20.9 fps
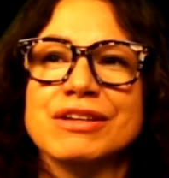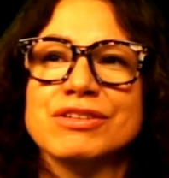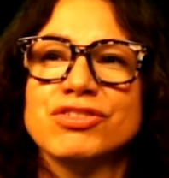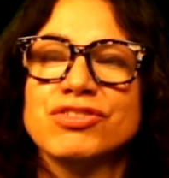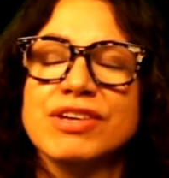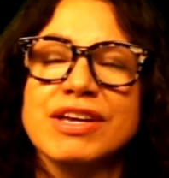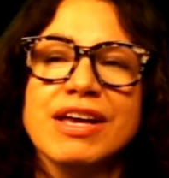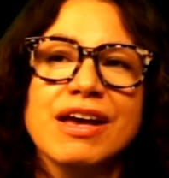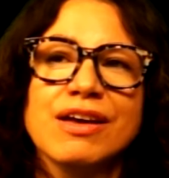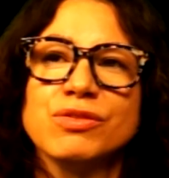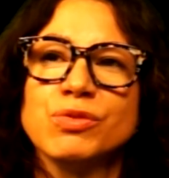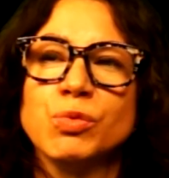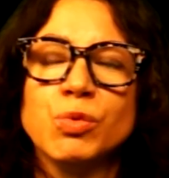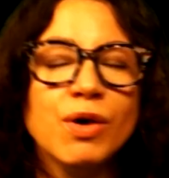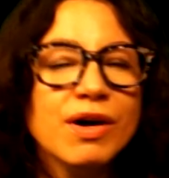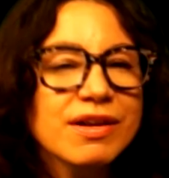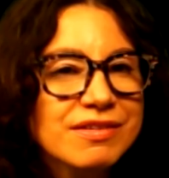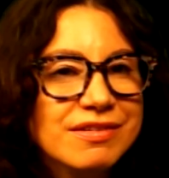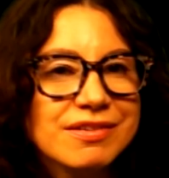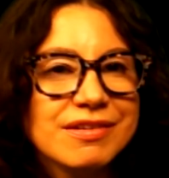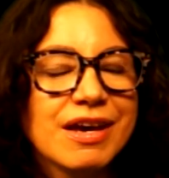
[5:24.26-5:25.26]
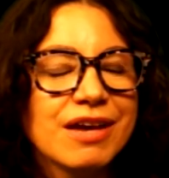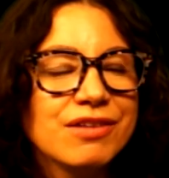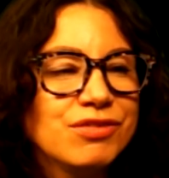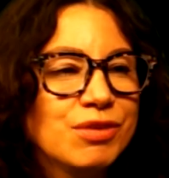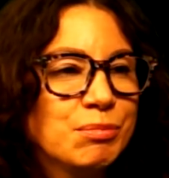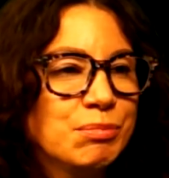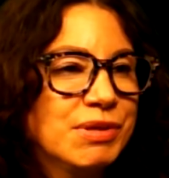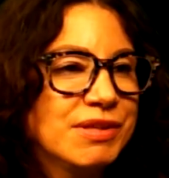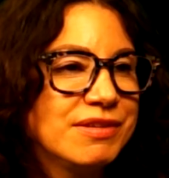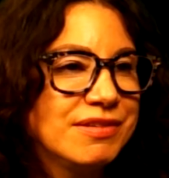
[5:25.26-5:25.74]
She has one
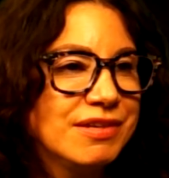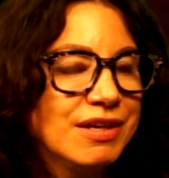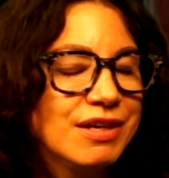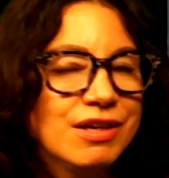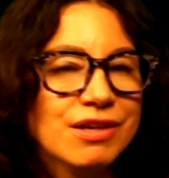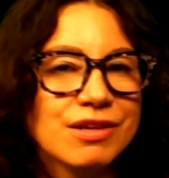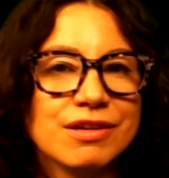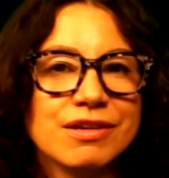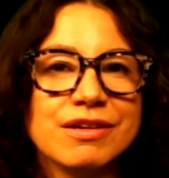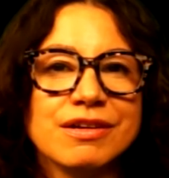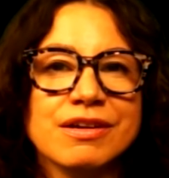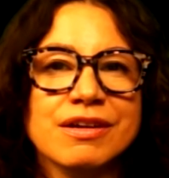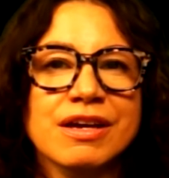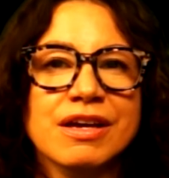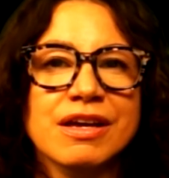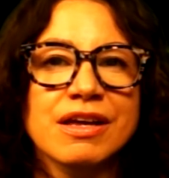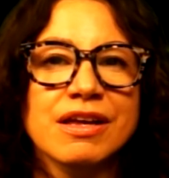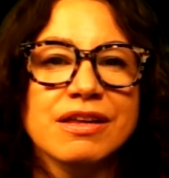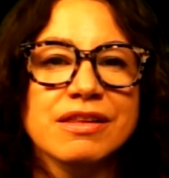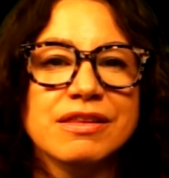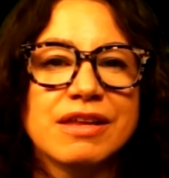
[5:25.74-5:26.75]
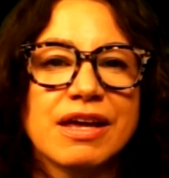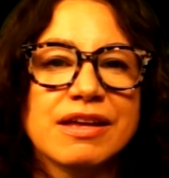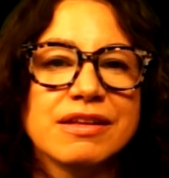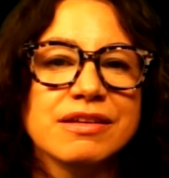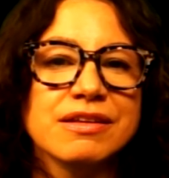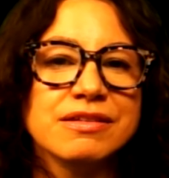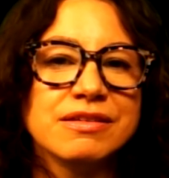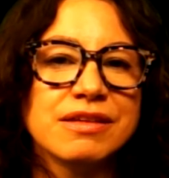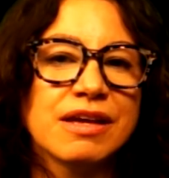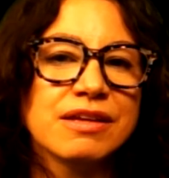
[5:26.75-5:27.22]
sketch in particular
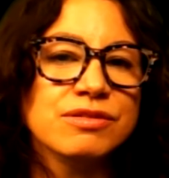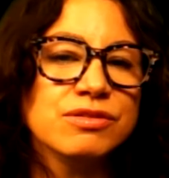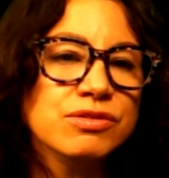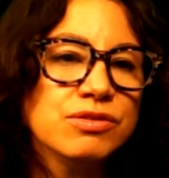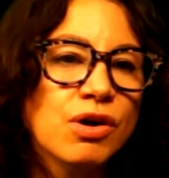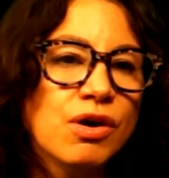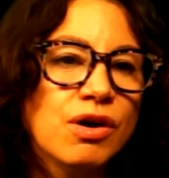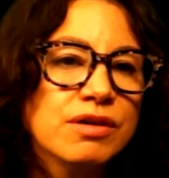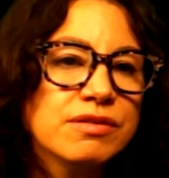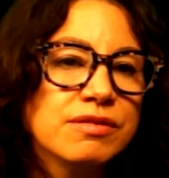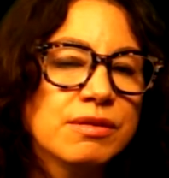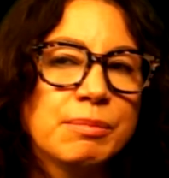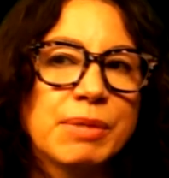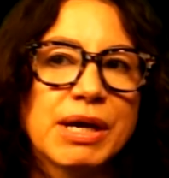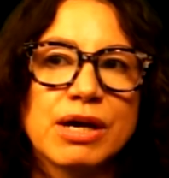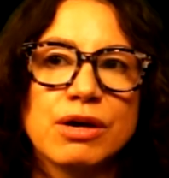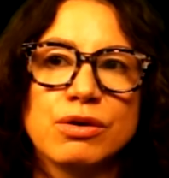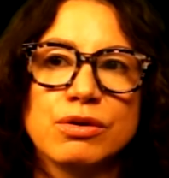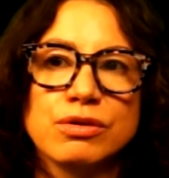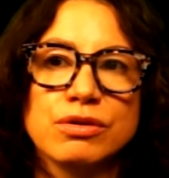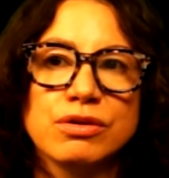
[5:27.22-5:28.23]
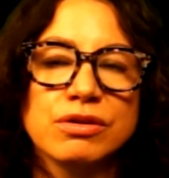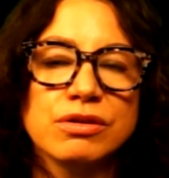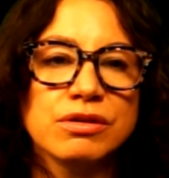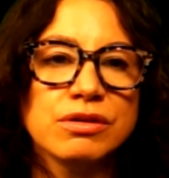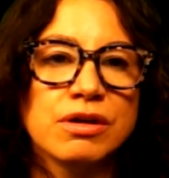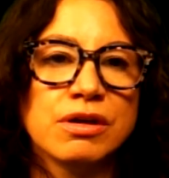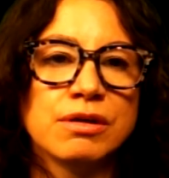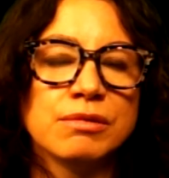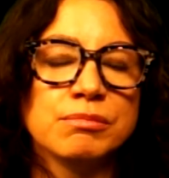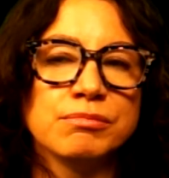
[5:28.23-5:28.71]
that talks about,
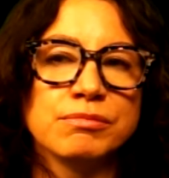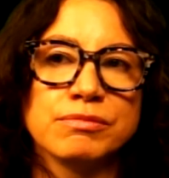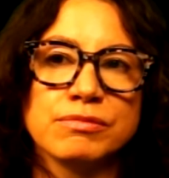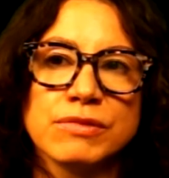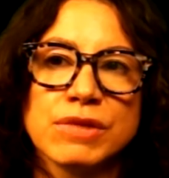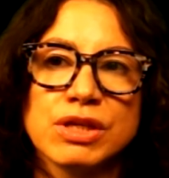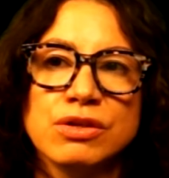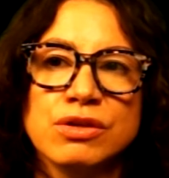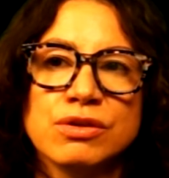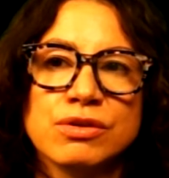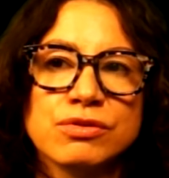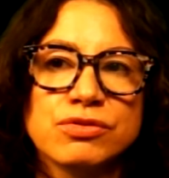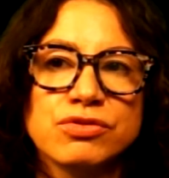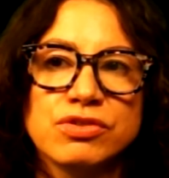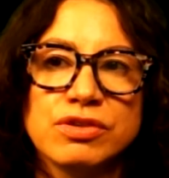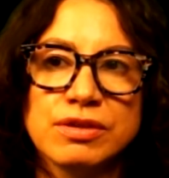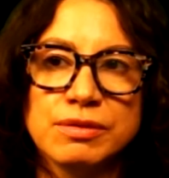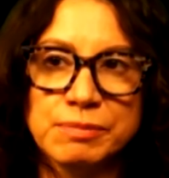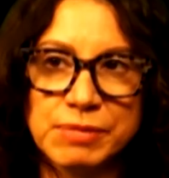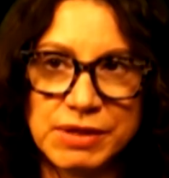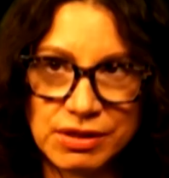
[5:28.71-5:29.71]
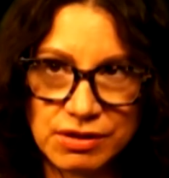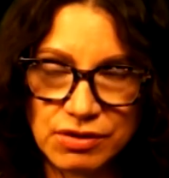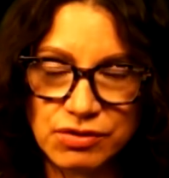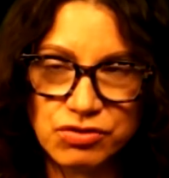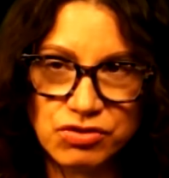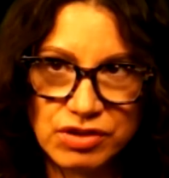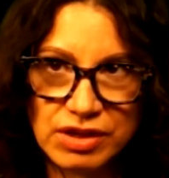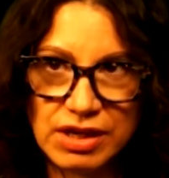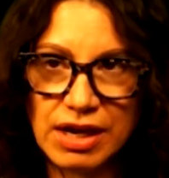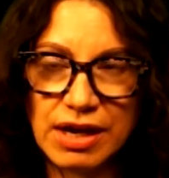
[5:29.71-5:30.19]

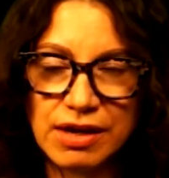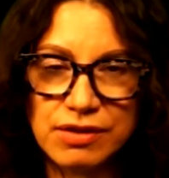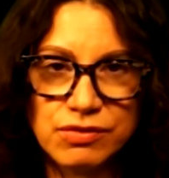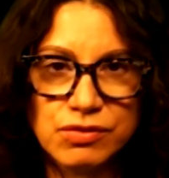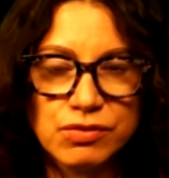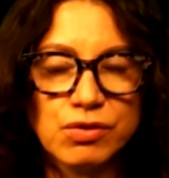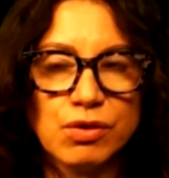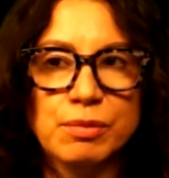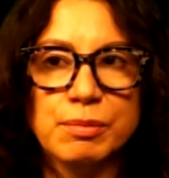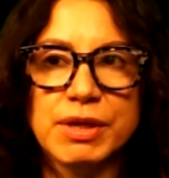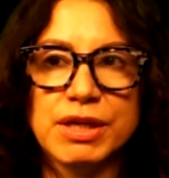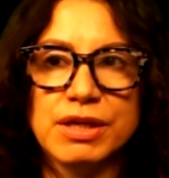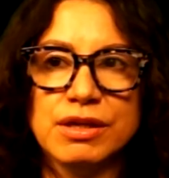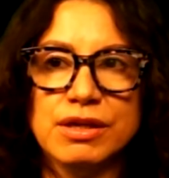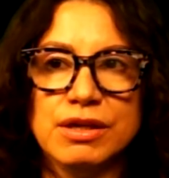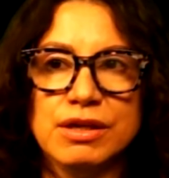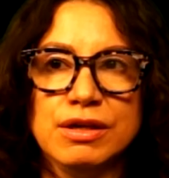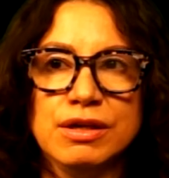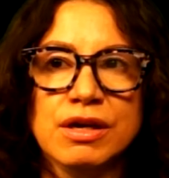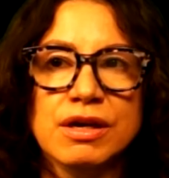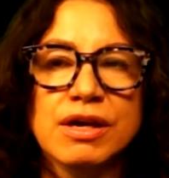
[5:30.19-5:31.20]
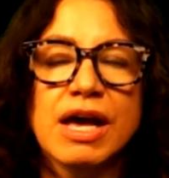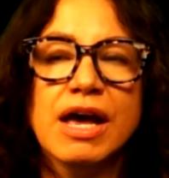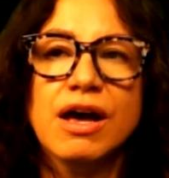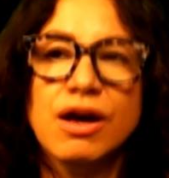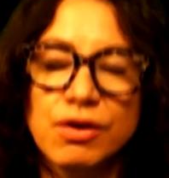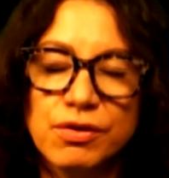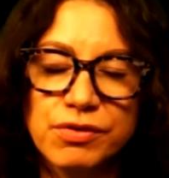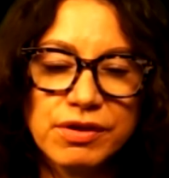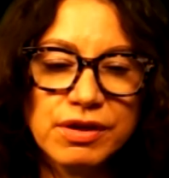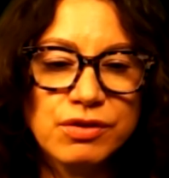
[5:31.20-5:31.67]
because she had so many
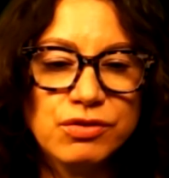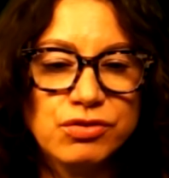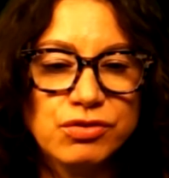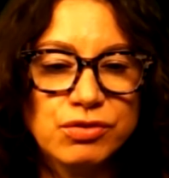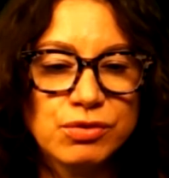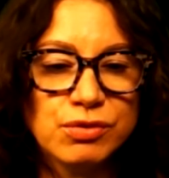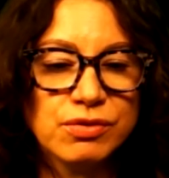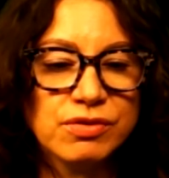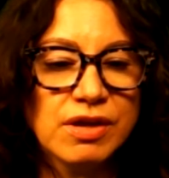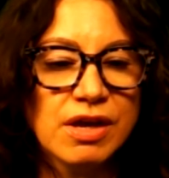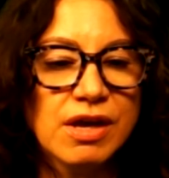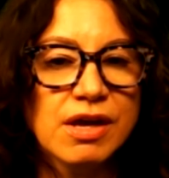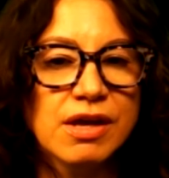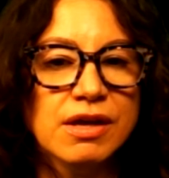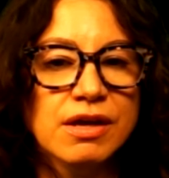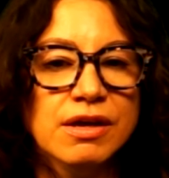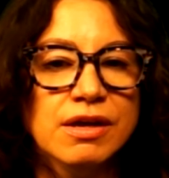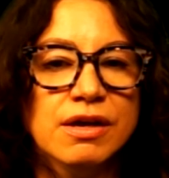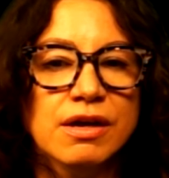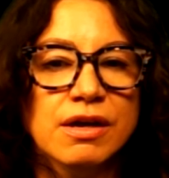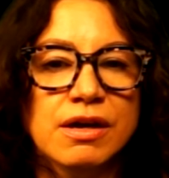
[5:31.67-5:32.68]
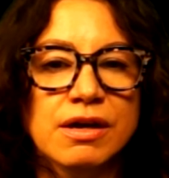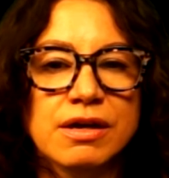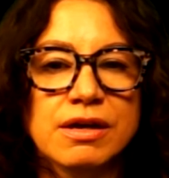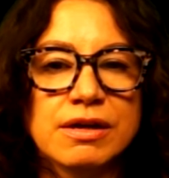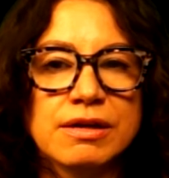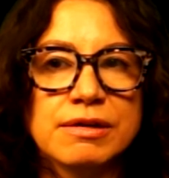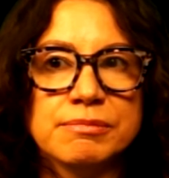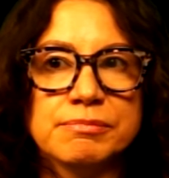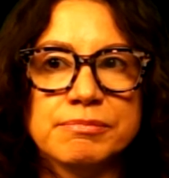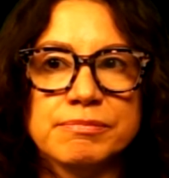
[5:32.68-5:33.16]
health issues.
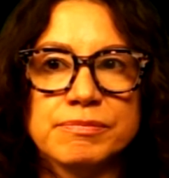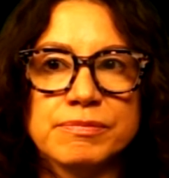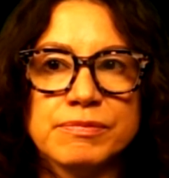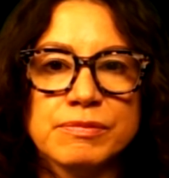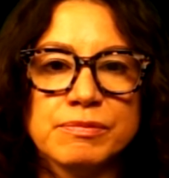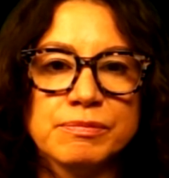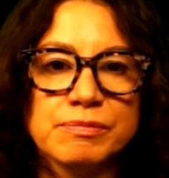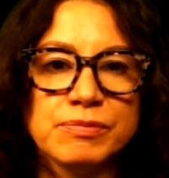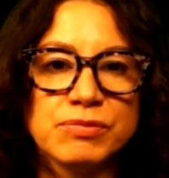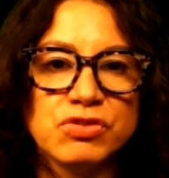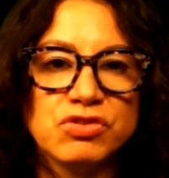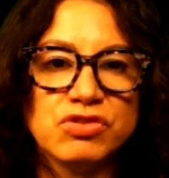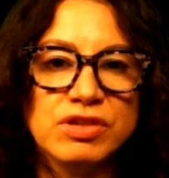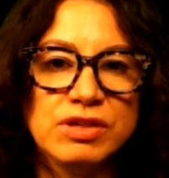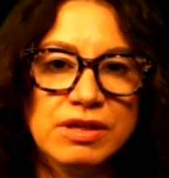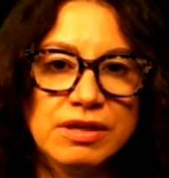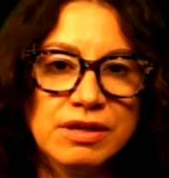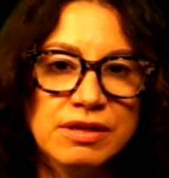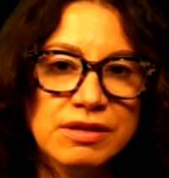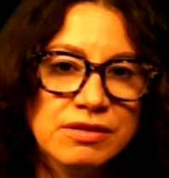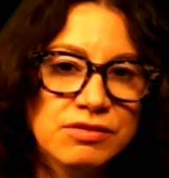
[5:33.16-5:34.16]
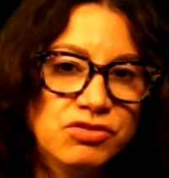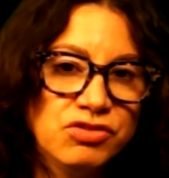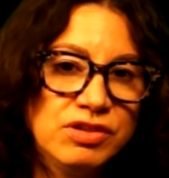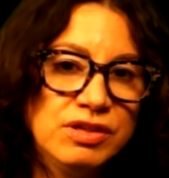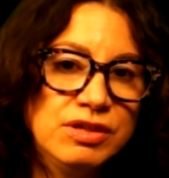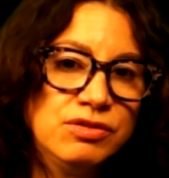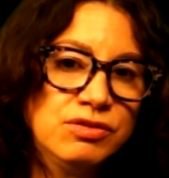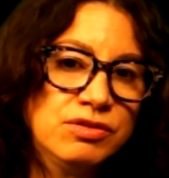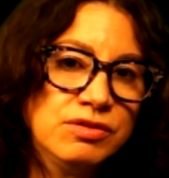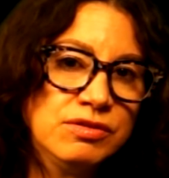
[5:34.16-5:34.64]

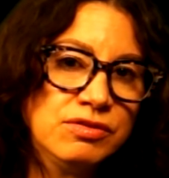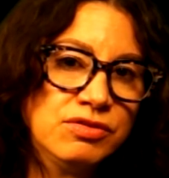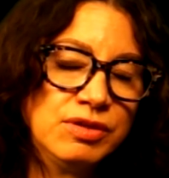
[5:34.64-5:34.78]
She